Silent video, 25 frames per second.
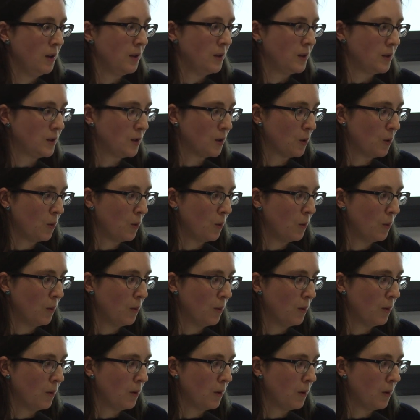So
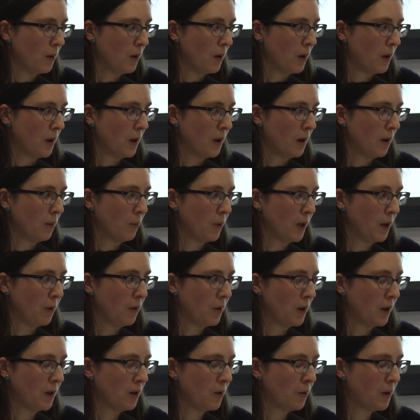
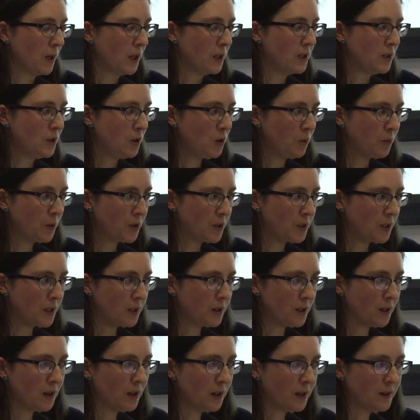without kind of going into too much
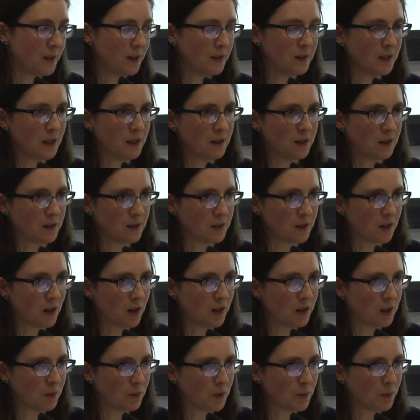detail, as I said at the
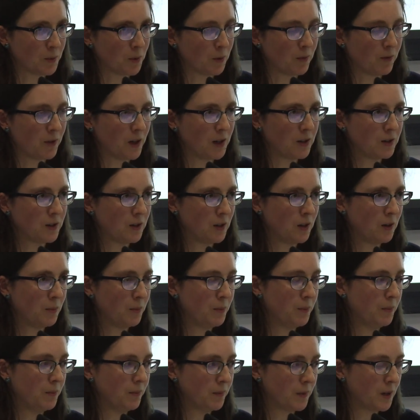start, there was professional
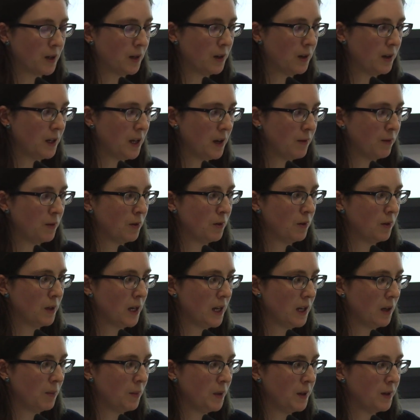kind of level
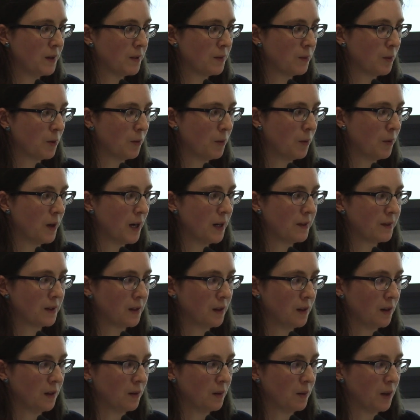elements where we were
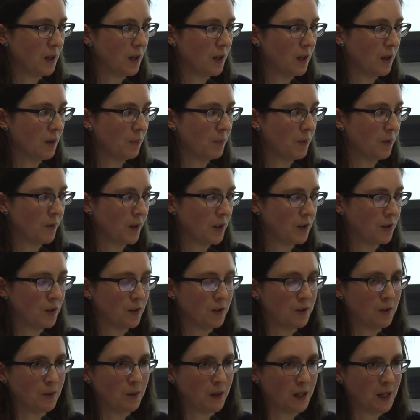asking
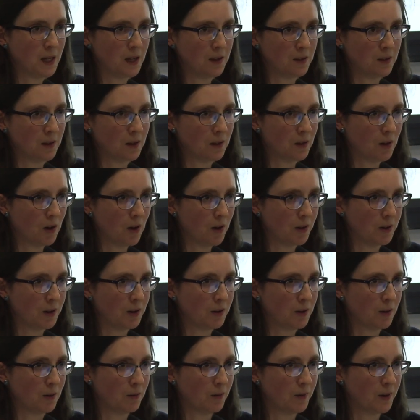professionals to engage in an
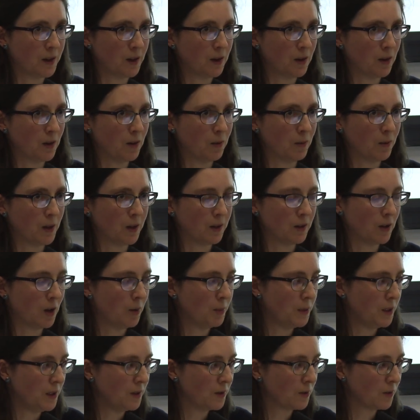audit of their
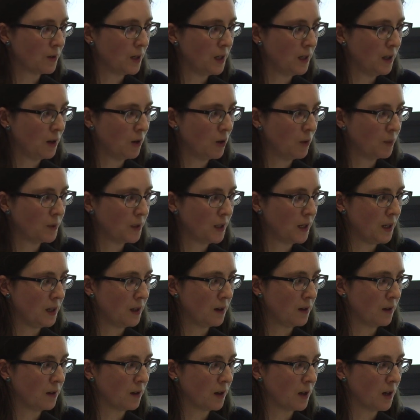retinopathy screening
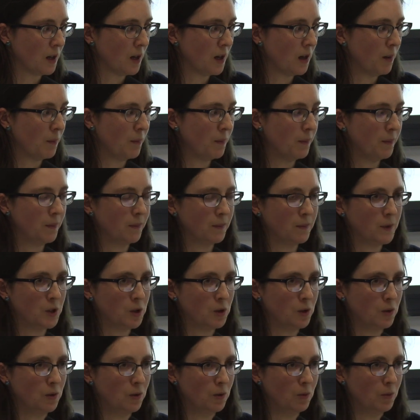uptake.
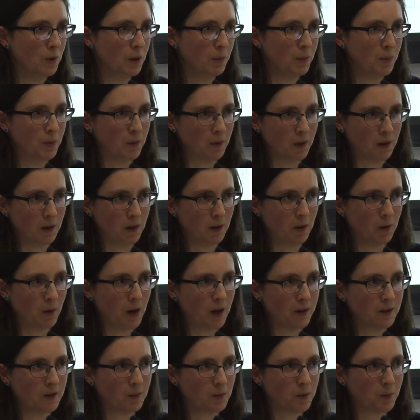
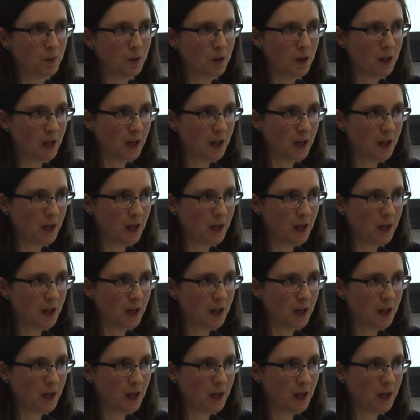Asked them to put an